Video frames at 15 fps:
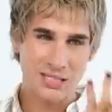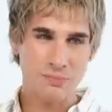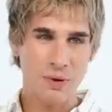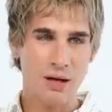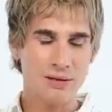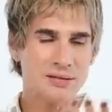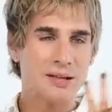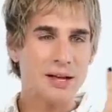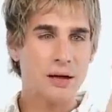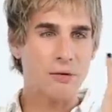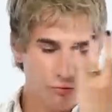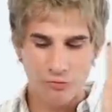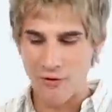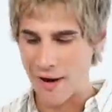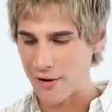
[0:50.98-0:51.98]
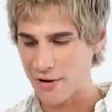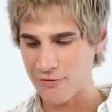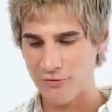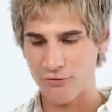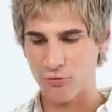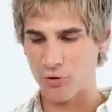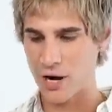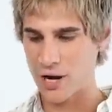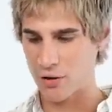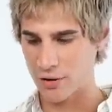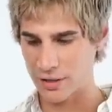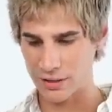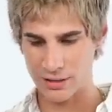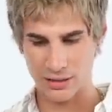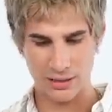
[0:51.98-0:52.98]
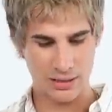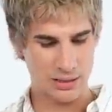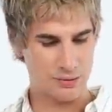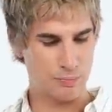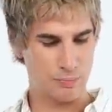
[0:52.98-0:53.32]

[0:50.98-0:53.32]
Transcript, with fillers: smells like very fragranced